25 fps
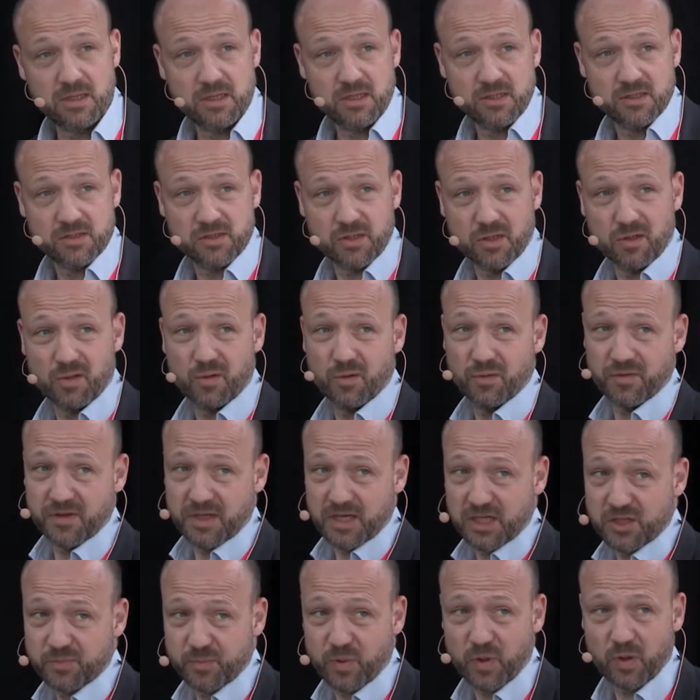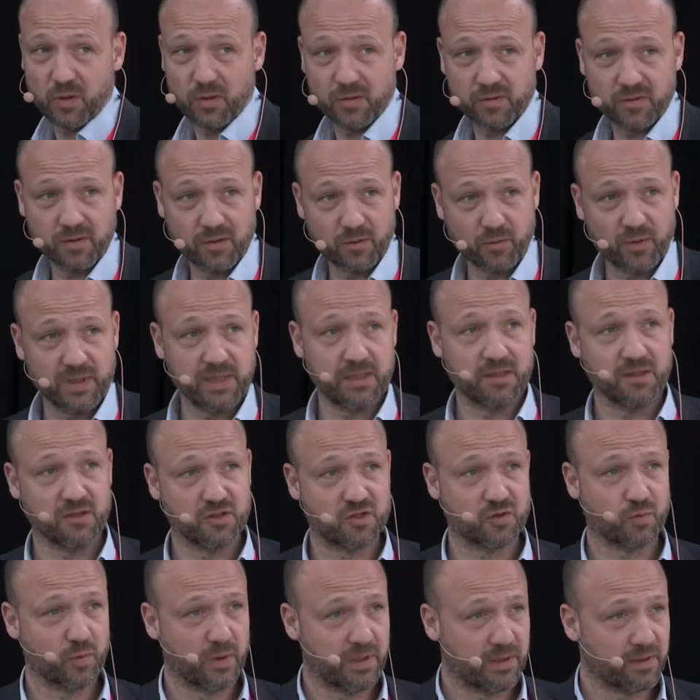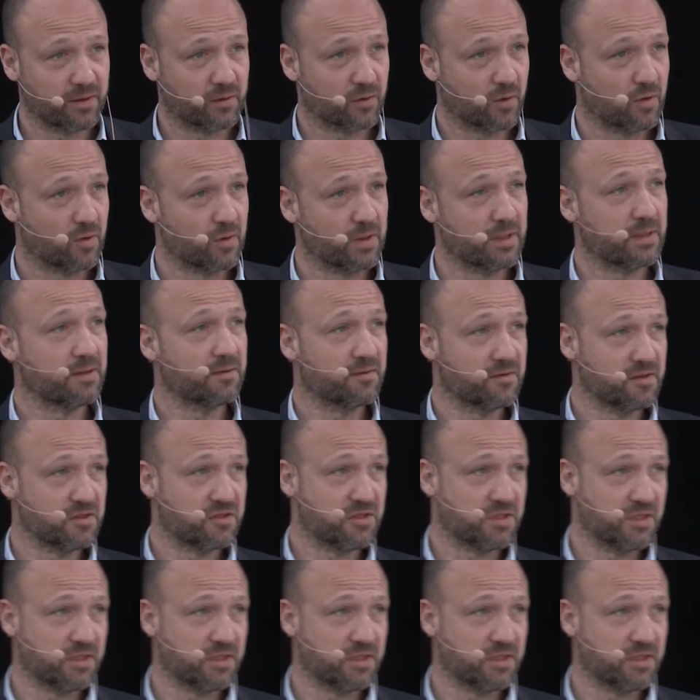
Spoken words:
so the export rate is really growing these